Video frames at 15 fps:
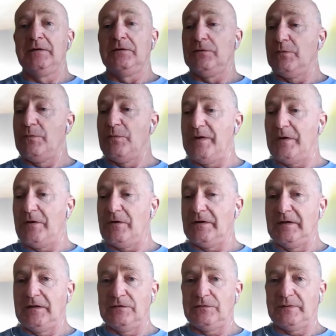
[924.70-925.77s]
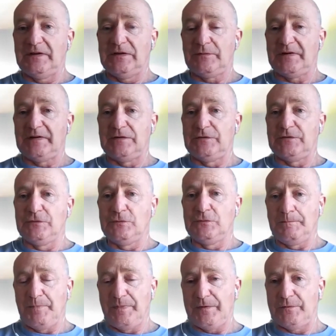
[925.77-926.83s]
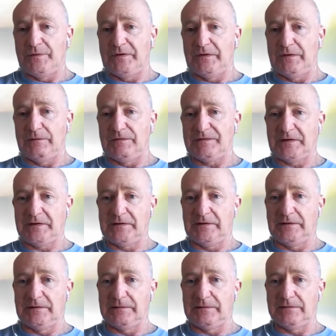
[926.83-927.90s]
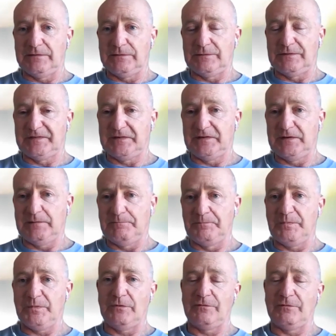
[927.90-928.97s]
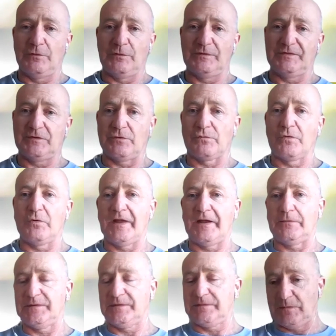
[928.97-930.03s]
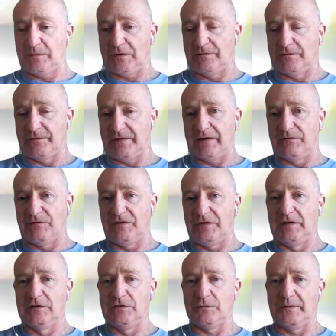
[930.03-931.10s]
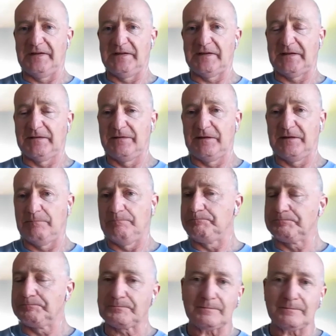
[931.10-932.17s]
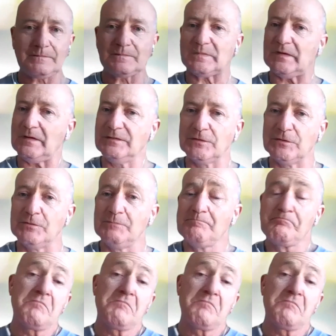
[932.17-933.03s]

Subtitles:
We are in 2022. We started to see the first rollouts of 5G in 2019. So